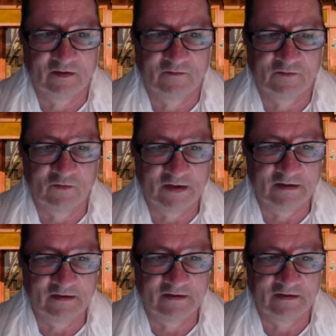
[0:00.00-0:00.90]

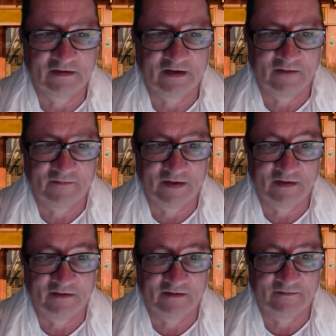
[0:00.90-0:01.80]
ruling, I'm
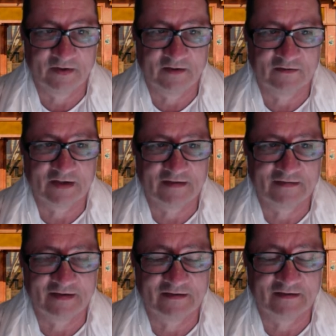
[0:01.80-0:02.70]
here because I
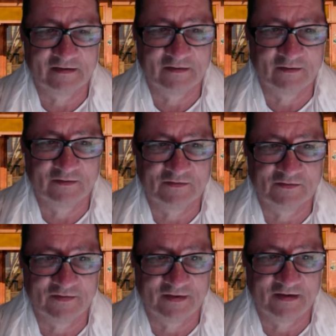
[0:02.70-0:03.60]
said those
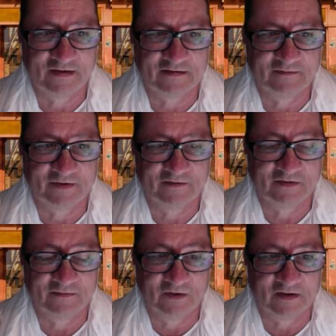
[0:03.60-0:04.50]
things about
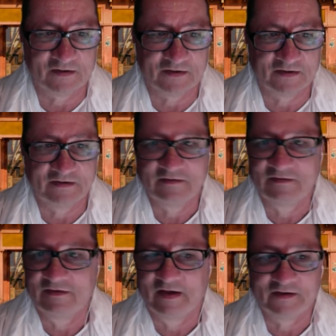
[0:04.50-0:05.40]
democracy,
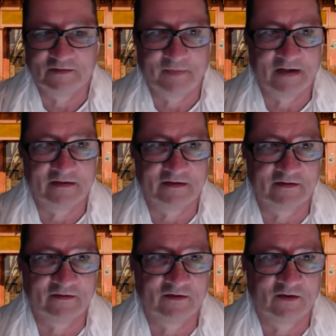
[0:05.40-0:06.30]

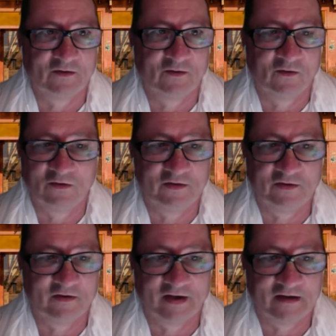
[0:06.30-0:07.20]
expecting all
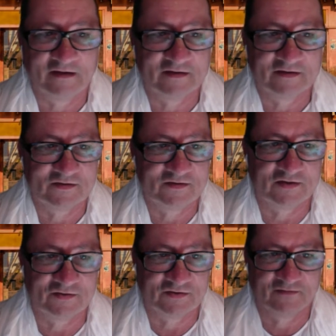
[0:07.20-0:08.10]
your hands
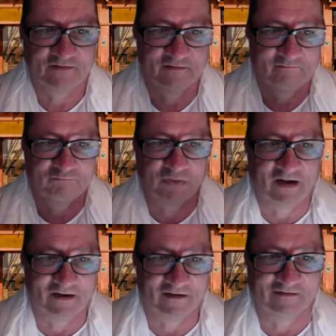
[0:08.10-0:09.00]
just
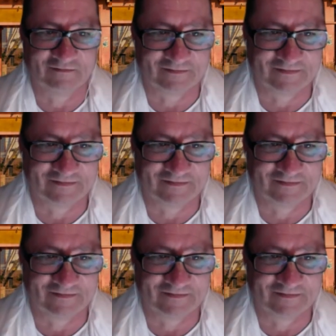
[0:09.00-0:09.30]
bam,